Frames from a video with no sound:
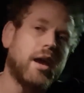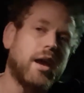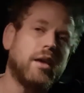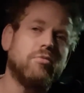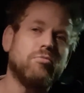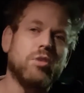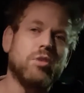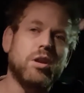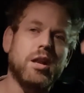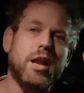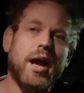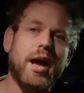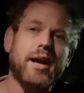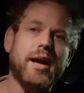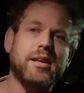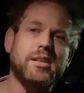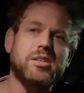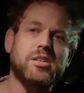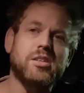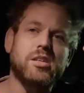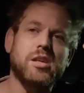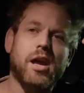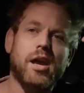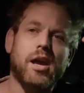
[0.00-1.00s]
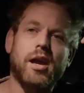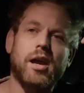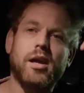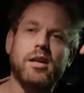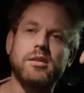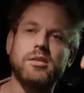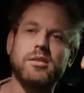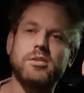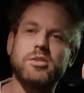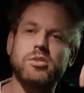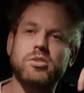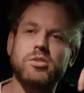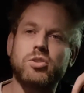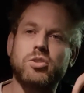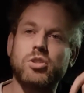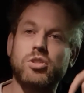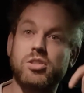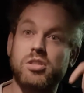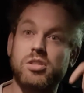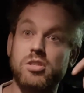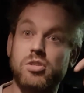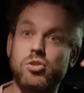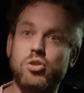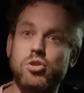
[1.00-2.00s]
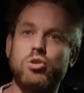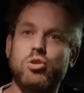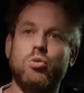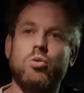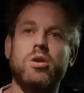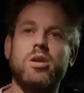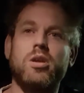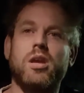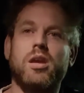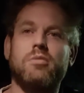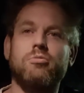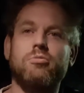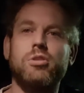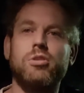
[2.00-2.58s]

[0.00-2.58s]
and relax and just enjoy it,